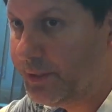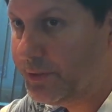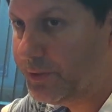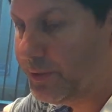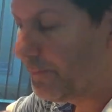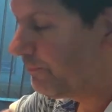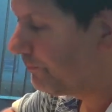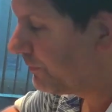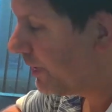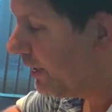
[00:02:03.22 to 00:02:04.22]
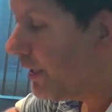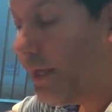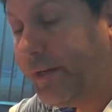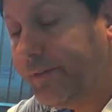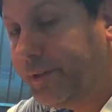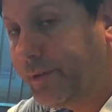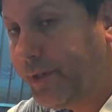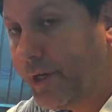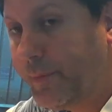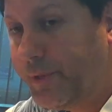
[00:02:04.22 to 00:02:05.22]
each. Even though
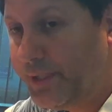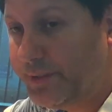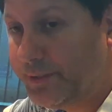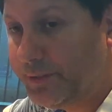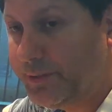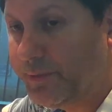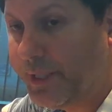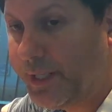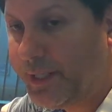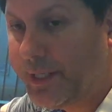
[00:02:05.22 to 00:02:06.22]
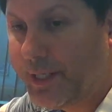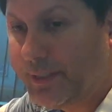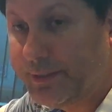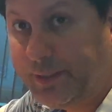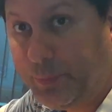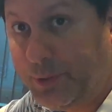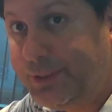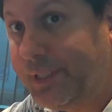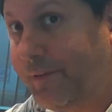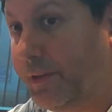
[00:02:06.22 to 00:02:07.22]
the ARM processor is running
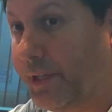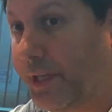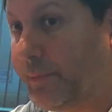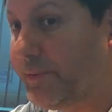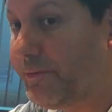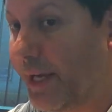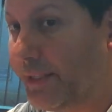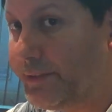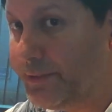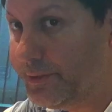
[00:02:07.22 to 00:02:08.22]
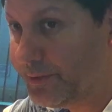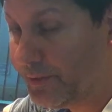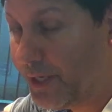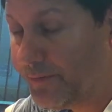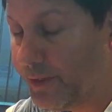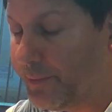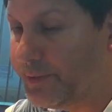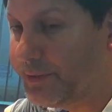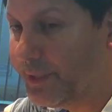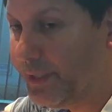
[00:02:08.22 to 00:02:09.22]
6.7 times faster clock
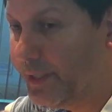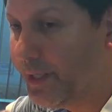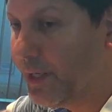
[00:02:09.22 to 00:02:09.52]
frequency,